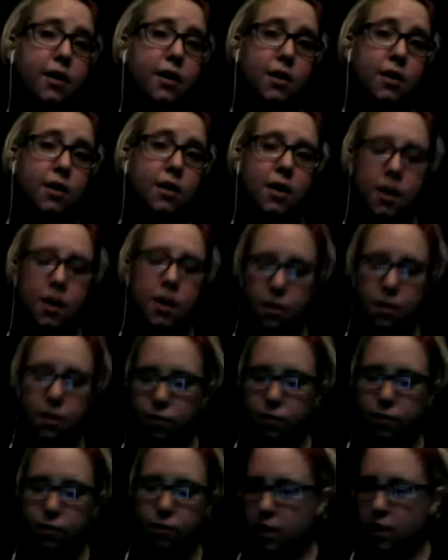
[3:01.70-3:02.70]
player
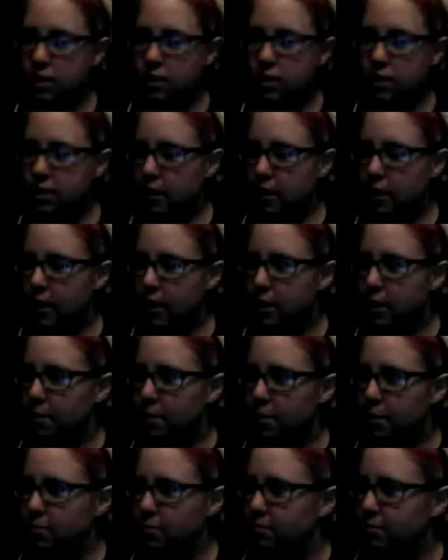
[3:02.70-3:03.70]
for us.
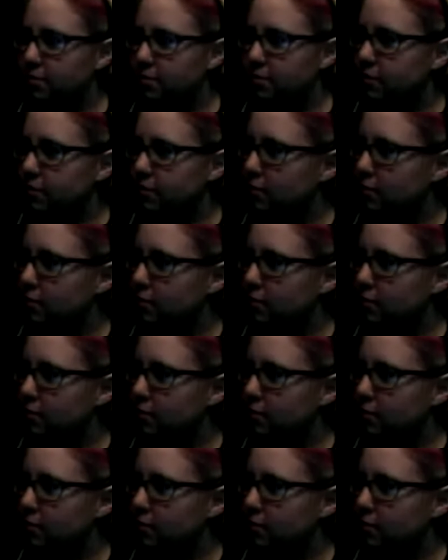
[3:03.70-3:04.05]
I